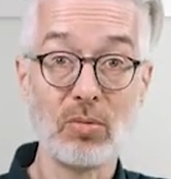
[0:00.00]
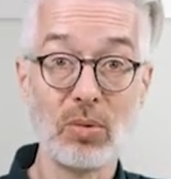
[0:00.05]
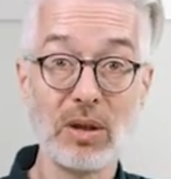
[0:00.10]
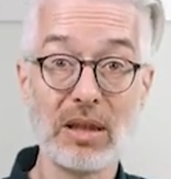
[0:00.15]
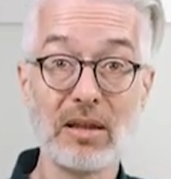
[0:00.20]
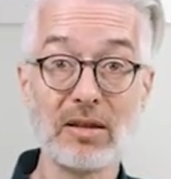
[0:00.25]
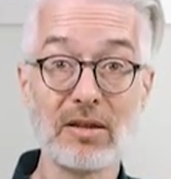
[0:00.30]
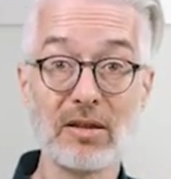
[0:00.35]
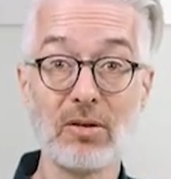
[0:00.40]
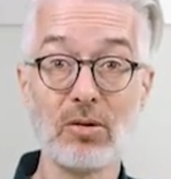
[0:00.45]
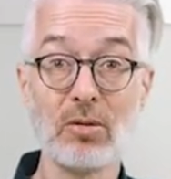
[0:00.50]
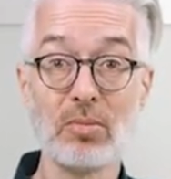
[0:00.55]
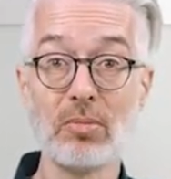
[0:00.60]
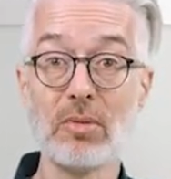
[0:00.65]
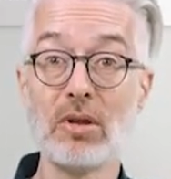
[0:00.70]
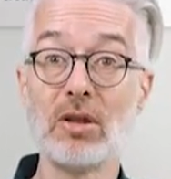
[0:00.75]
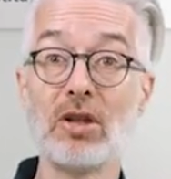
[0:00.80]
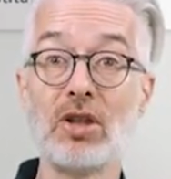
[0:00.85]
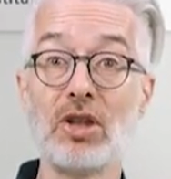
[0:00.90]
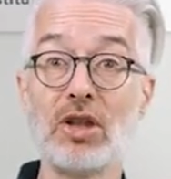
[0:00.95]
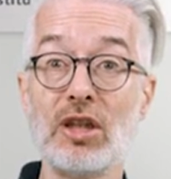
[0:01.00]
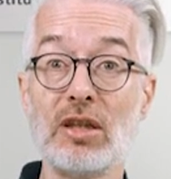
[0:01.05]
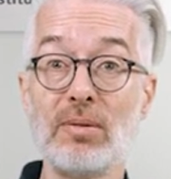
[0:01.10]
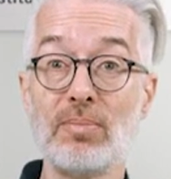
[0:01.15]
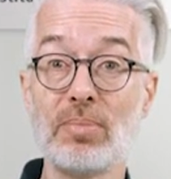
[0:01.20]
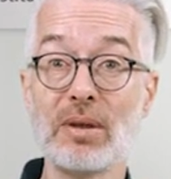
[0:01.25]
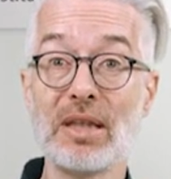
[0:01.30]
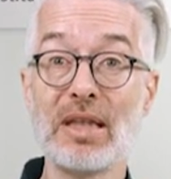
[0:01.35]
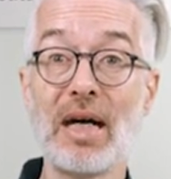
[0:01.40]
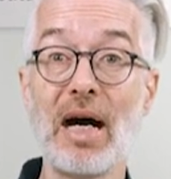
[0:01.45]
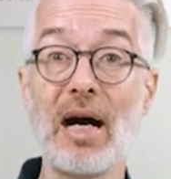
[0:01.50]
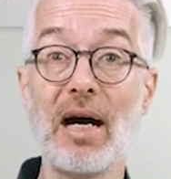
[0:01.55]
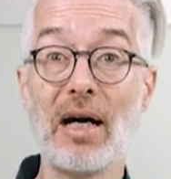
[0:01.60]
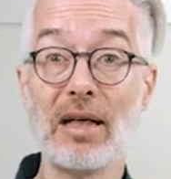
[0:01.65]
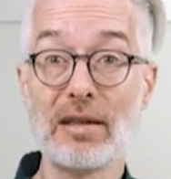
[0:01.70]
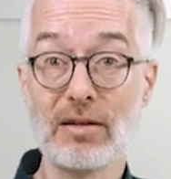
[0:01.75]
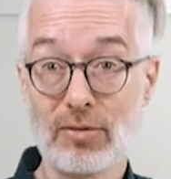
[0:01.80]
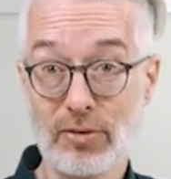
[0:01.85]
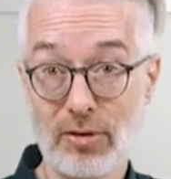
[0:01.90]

we assume sheep can't